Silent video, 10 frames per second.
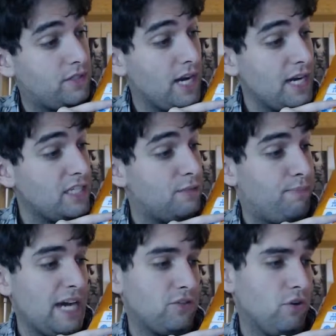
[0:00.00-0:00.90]
dice
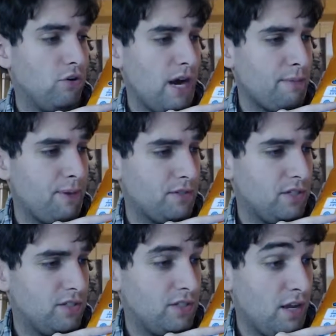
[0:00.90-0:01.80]
battle, rock, paper,
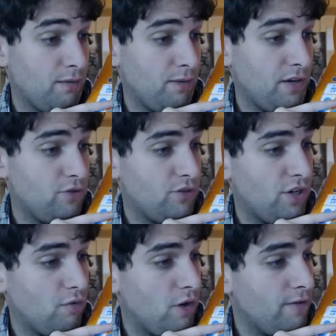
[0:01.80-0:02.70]
scissors, another player to
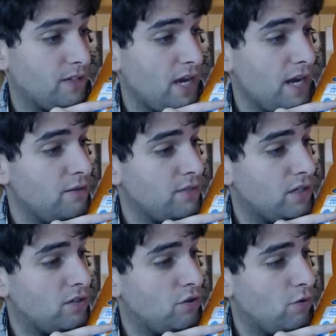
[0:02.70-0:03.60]
steal one of his items
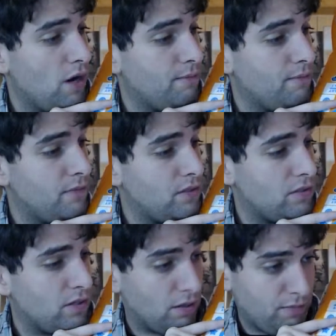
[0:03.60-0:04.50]
that you are
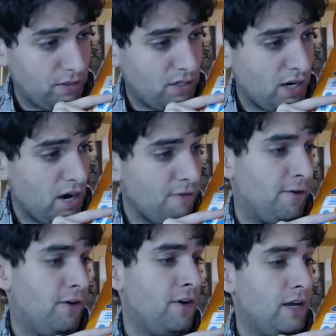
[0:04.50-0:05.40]
missing. Be
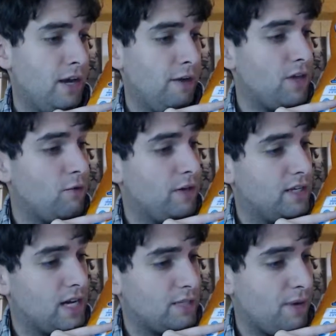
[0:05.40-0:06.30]
careful. If they win
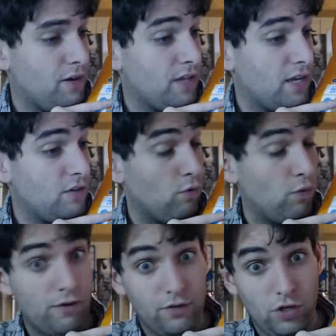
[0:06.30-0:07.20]
the dice battle, they get
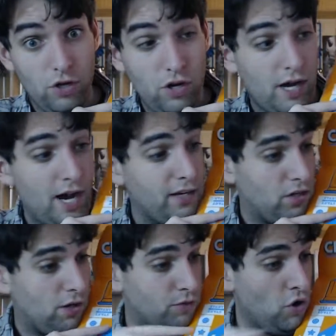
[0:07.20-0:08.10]
one of your
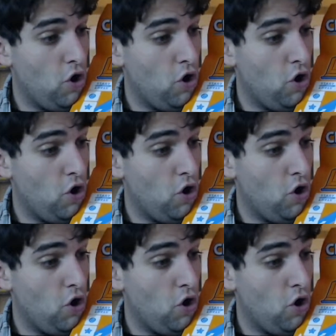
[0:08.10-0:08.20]
items.